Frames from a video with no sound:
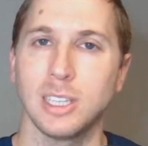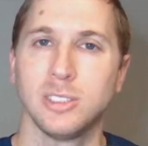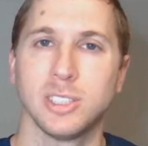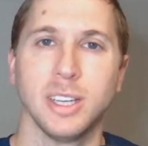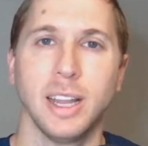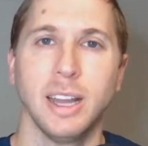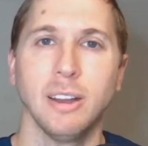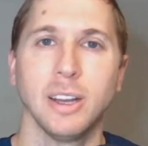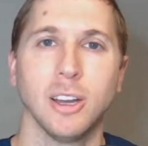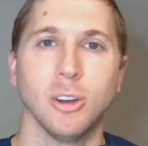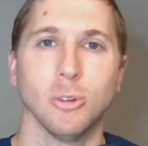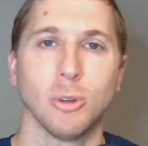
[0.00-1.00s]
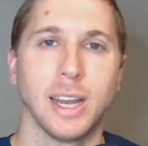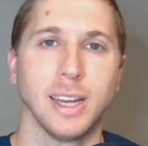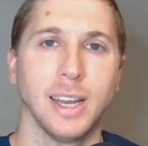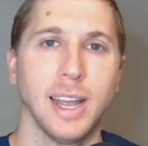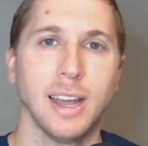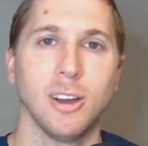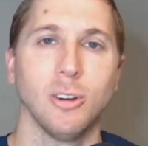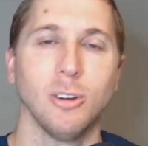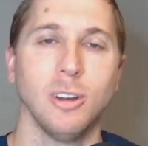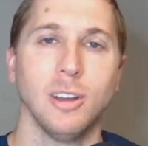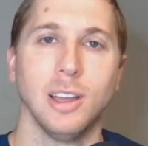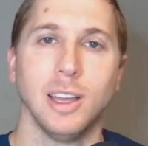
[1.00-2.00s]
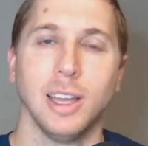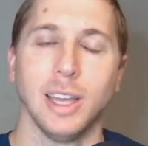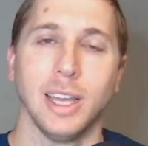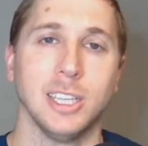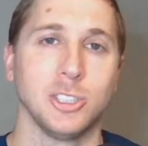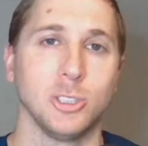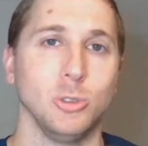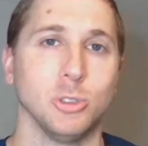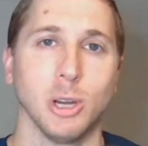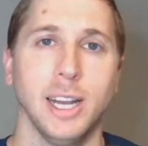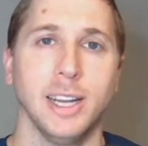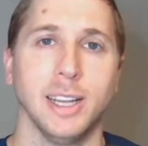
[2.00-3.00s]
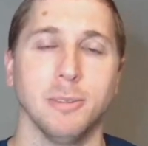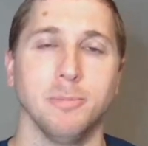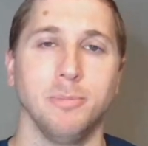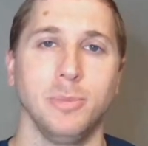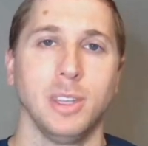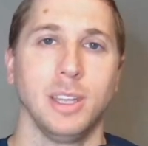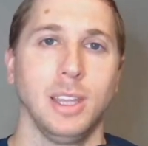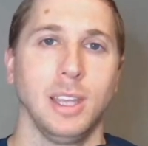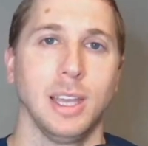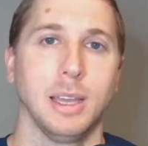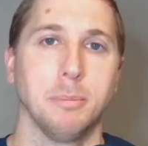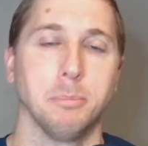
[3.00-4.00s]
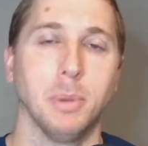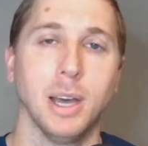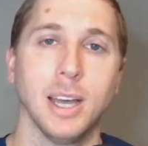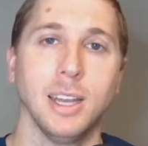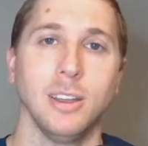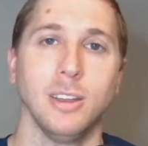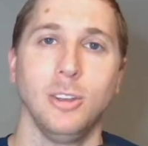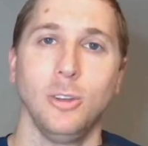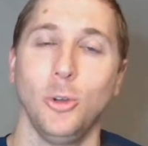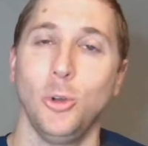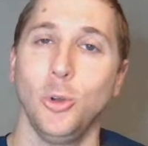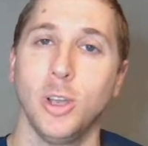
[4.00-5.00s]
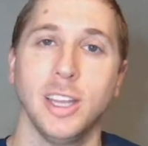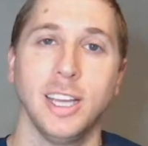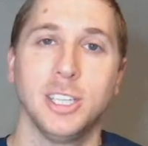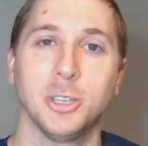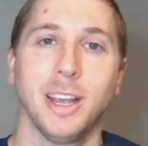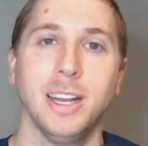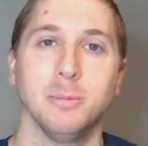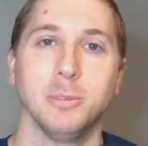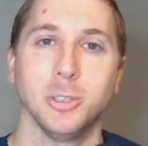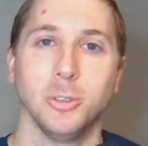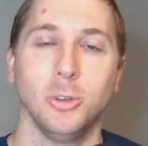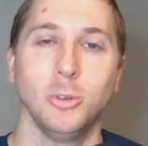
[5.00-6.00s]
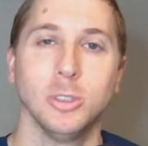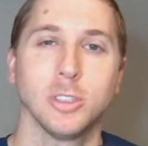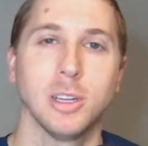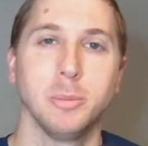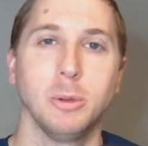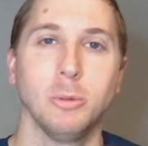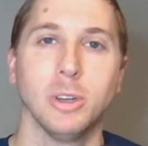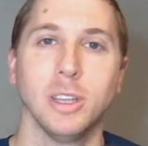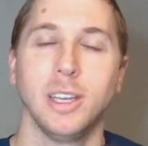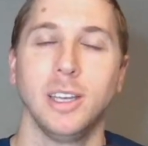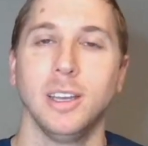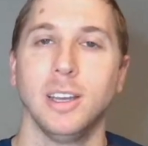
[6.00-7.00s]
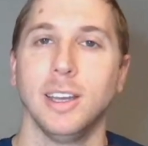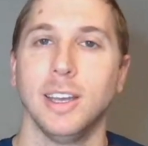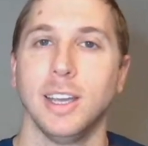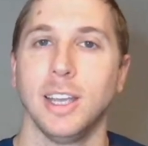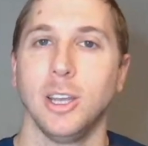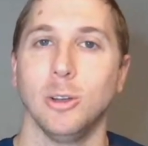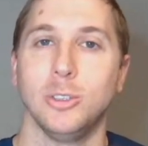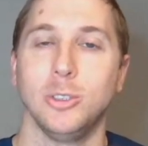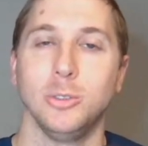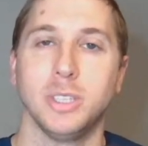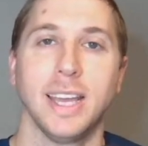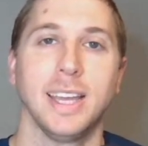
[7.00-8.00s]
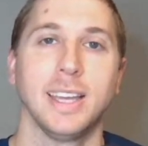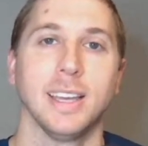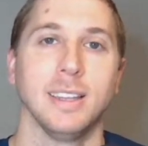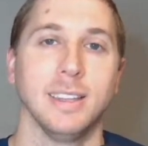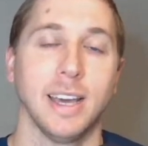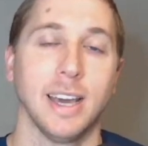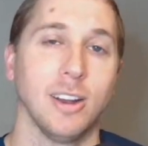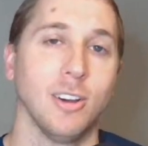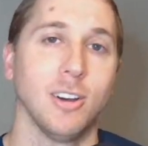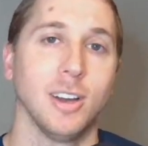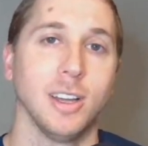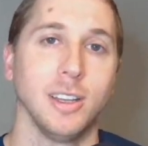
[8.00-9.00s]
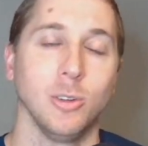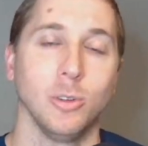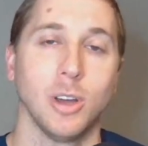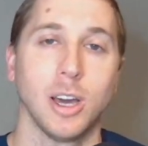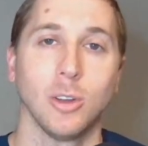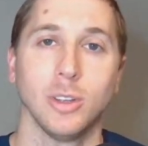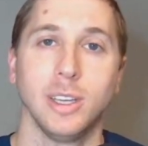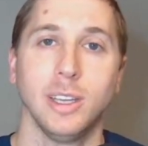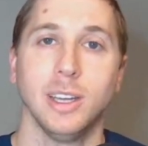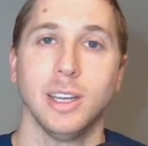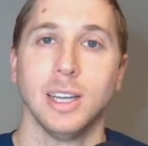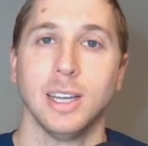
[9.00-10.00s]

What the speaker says: scenario right now is to trade him, but who can they trade him to? Who is going to be willing, you know, to take that on? You know, not only